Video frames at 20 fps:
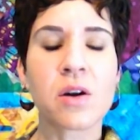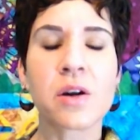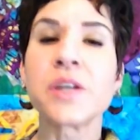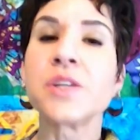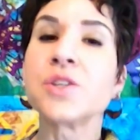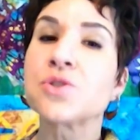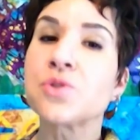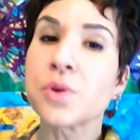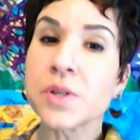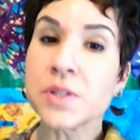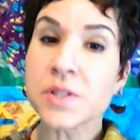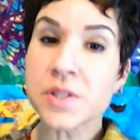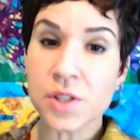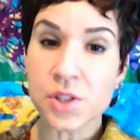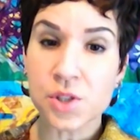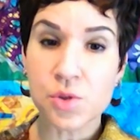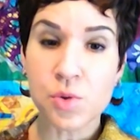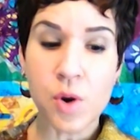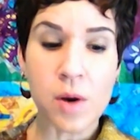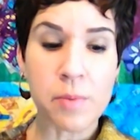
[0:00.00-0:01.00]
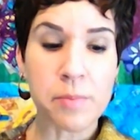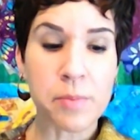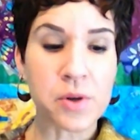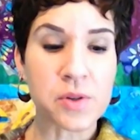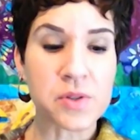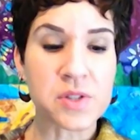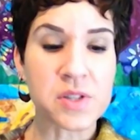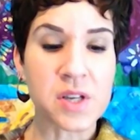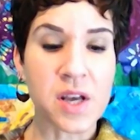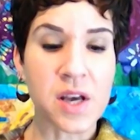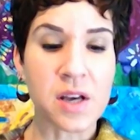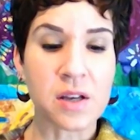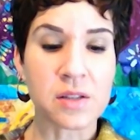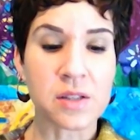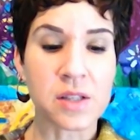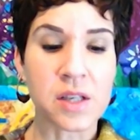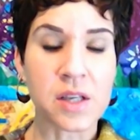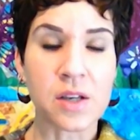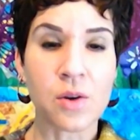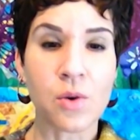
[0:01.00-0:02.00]
intrinsic to our
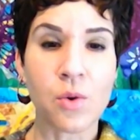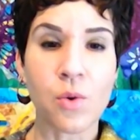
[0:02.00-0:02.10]
personality